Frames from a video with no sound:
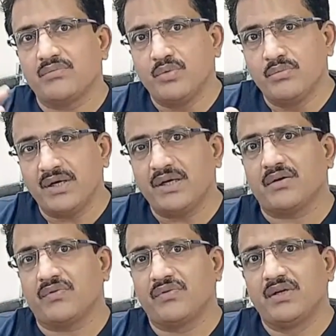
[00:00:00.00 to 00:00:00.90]

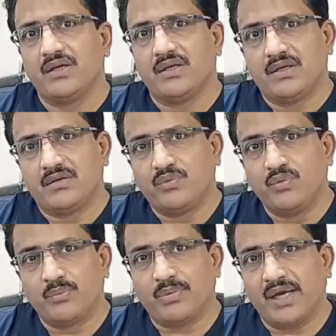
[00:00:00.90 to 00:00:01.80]
movement of
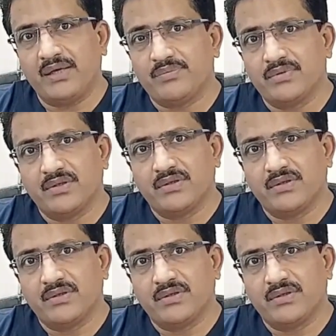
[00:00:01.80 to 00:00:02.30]
food pipe,